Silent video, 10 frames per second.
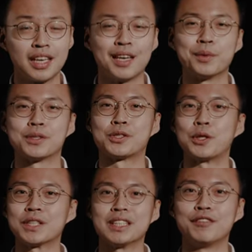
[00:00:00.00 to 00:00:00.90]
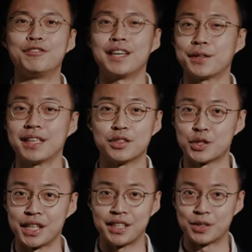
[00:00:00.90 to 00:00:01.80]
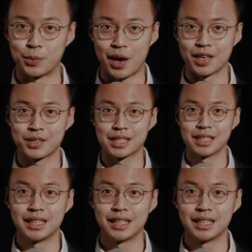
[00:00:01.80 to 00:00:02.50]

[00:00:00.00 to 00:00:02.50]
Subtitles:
It was certainly very entertaining to watch.